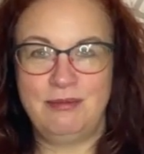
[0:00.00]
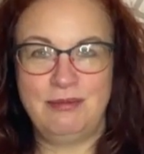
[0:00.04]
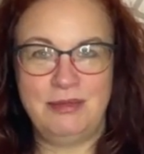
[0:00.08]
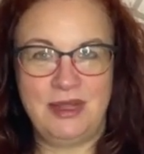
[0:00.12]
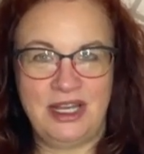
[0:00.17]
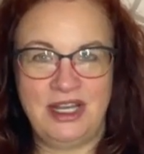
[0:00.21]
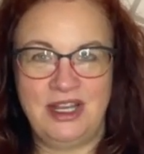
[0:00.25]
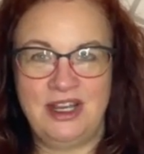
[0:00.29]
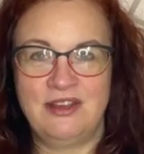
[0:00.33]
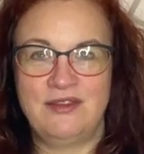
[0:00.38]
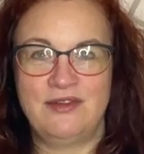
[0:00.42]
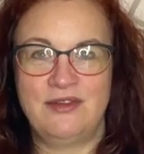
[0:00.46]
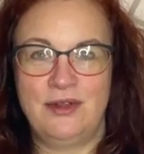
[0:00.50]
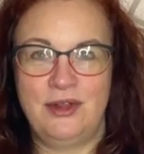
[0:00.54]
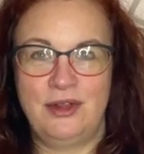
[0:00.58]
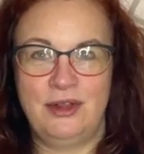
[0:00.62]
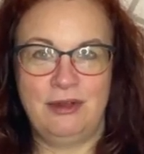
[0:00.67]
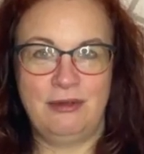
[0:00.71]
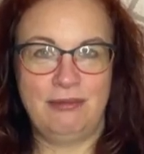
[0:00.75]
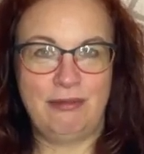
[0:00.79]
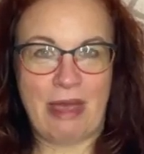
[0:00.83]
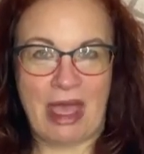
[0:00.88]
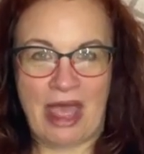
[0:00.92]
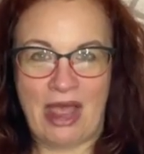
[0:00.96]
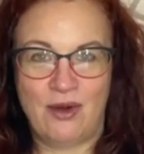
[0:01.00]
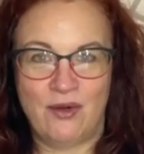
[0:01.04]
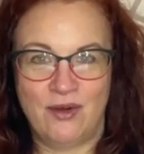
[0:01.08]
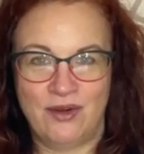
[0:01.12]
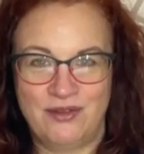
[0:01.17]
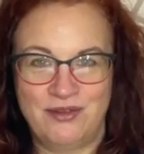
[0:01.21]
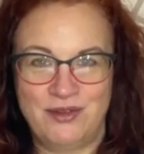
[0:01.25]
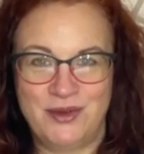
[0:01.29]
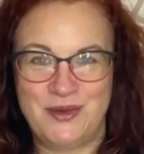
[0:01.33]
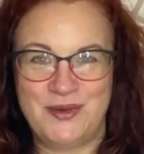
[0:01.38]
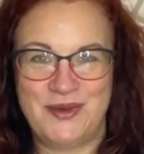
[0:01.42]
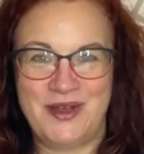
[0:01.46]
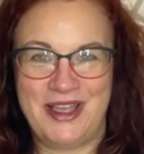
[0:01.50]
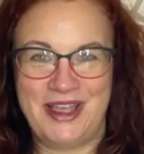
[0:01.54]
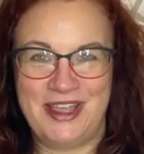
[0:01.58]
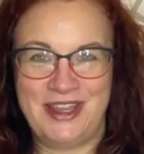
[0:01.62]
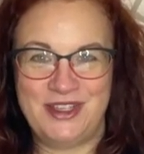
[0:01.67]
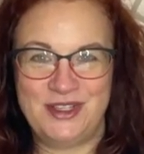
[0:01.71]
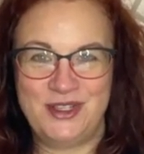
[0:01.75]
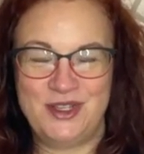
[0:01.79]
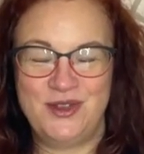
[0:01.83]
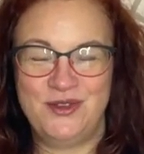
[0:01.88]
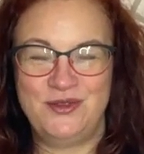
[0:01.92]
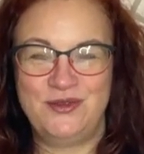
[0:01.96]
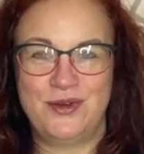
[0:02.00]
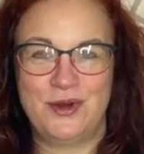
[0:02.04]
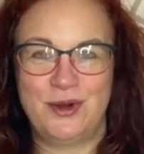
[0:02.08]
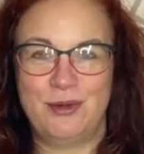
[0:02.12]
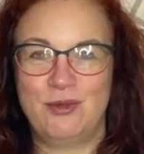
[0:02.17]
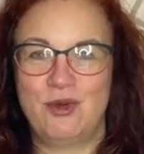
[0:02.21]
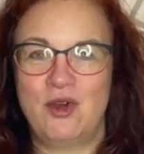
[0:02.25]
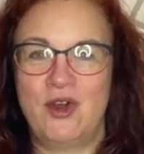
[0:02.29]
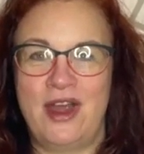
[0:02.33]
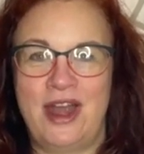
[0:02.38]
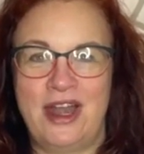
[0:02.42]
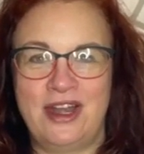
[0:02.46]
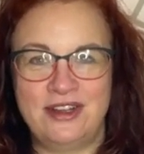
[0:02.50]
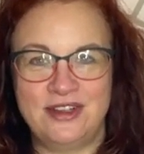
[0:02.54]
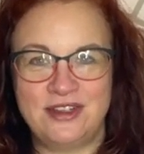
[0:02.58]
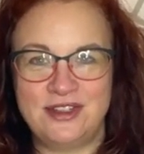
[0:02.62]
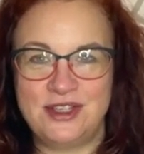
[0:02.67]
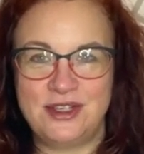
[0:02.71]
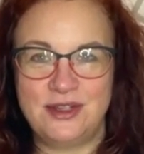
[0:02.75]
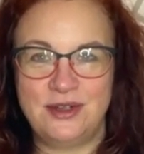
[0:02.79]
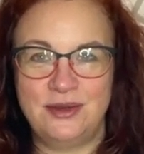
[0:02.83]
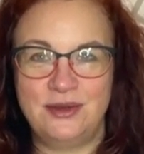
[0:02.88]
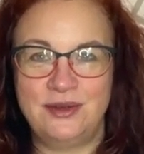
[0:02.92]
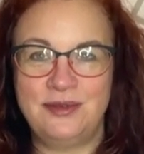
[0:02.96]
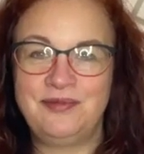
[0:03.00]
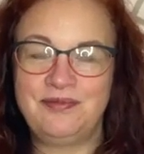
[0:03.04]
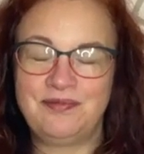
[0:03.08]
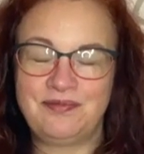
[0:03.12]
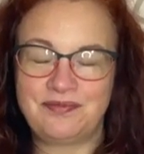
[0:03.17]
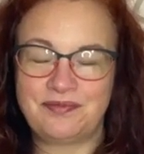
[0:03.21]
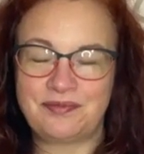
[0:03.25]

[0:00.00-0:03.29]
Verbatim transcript: meaningful, powerful way to form gratitude.